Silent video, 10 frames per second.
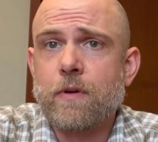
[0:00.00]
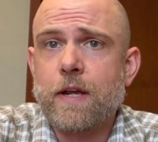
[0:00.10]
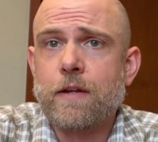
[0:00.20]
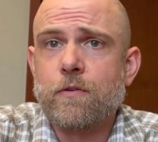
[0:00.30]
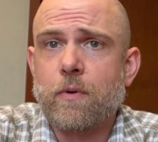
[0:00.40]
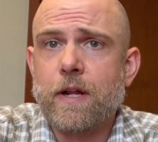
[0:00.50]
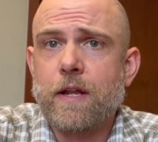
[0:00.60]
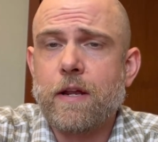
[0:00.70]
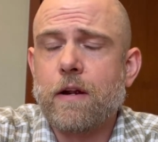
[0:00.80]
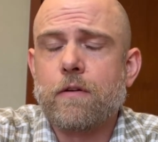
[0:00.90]

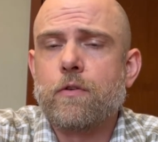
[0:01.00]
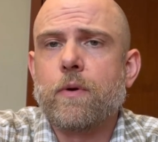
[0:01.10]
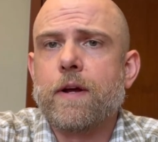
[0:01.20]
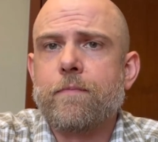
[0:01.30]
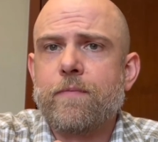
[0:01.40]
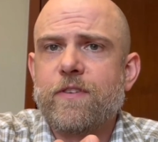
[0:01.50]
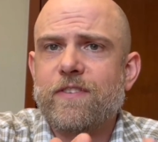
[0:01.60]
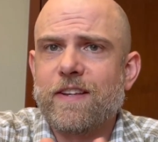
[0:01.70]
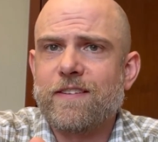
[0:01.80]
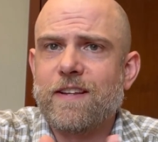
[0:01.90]
a
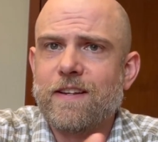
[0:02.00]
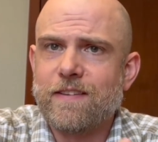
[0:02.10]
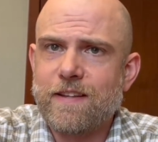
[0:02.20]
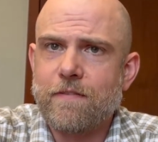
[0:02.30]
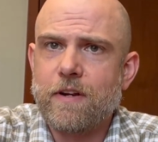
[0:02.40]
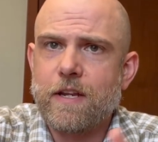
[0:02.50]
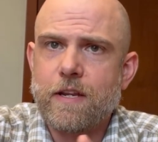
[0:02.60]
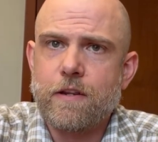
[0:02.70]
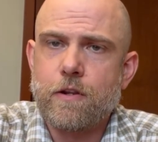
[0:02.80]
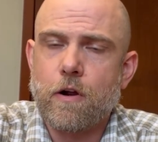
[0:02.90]
60 to
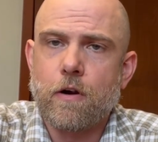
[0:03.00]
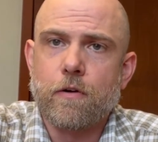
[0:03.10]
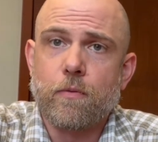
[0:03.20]
70 yard